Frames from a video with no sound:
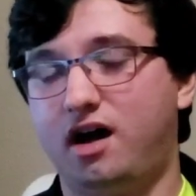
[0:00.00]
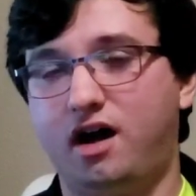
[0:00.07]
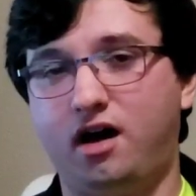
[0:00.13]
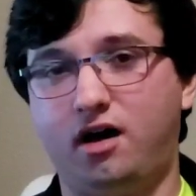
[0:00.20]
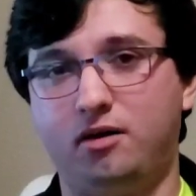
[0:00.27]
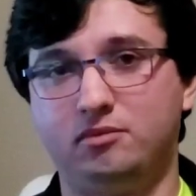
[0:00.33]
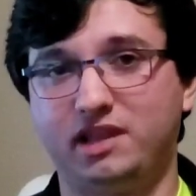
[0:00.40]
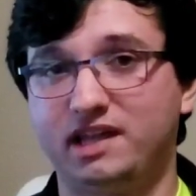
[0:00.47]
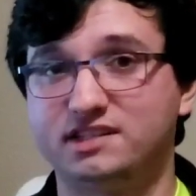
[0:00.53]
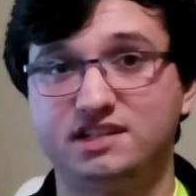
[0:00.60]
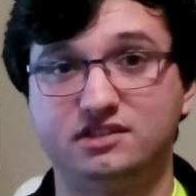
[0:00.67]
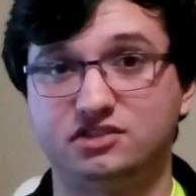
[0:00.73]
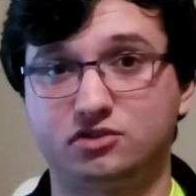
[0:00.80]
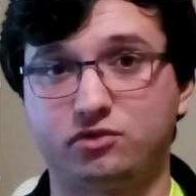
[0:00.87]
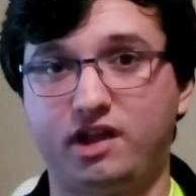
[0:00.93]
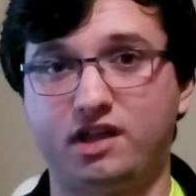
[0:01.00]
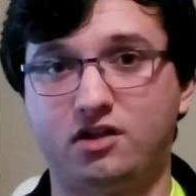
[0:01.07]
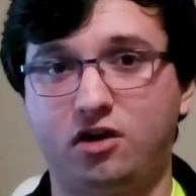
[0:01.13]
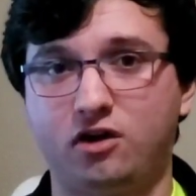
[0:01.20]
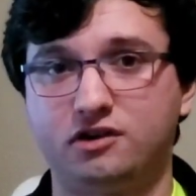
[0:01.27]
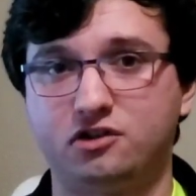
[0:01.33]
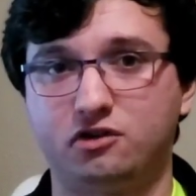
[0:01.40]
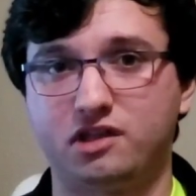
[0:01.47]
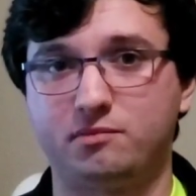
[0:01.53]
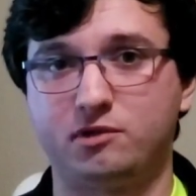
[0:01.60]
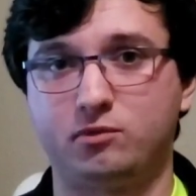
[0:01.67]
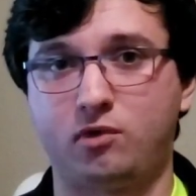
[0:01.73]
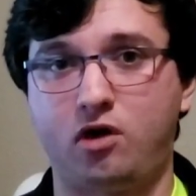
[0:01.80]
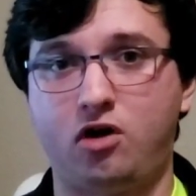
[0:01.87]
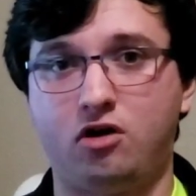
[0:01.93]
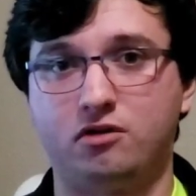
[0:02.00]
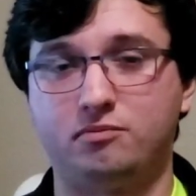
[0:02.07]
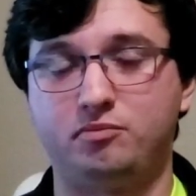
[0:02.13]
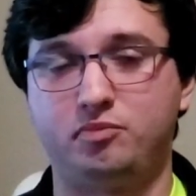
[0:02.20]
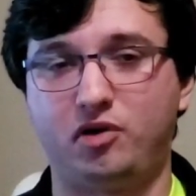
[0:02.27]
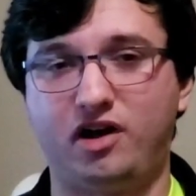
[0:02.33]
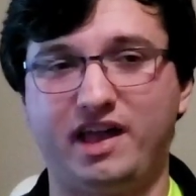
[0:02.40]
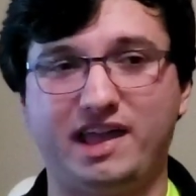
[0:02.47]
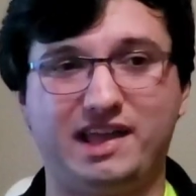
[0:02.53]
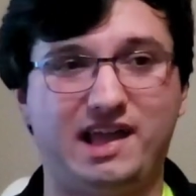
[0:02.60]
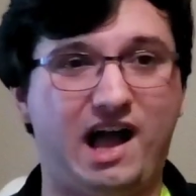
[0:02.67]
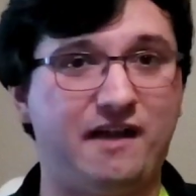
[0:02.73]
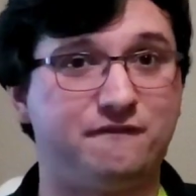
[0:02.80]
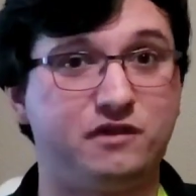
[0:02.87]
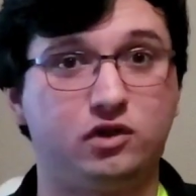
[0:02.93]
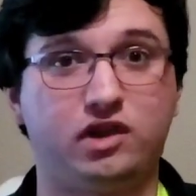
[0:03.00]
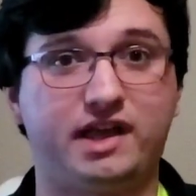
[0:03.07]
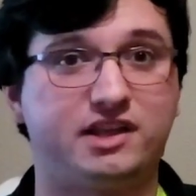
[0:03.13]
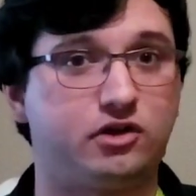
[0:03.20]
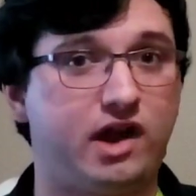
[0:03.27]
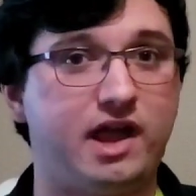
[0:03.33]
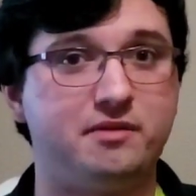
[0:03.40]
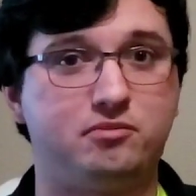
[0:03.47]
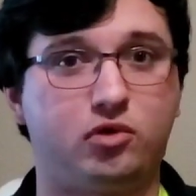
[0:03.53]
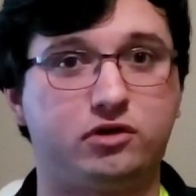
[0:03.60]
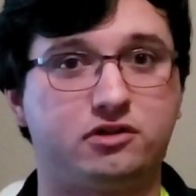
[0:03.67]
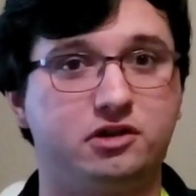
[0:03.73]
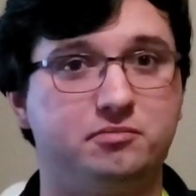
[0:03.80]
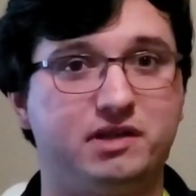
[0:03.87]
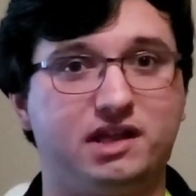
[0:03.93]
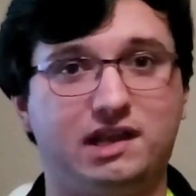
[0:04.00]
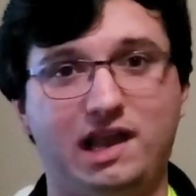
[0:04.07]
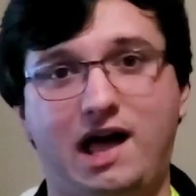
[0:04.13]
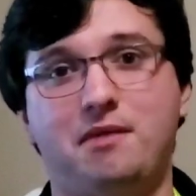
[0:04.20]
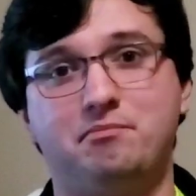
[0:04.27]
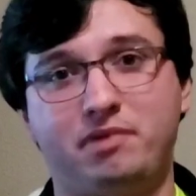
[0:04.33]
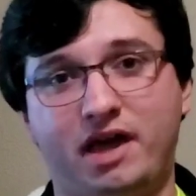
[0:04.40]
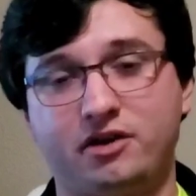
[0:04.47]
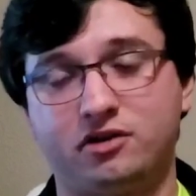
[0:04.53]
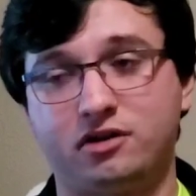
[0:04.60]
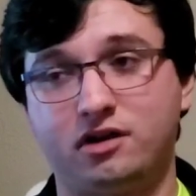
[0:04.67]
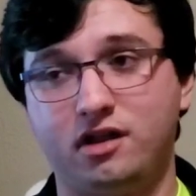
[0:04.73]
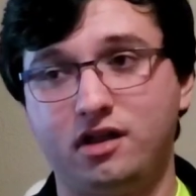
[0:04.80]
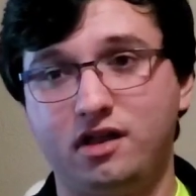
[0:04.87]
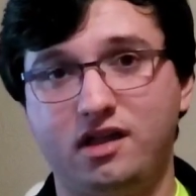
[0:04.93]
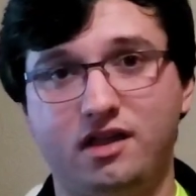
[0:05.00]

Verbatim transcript: Lancia is a great card, don't get me wrong, but I feel like your end board could be a lot better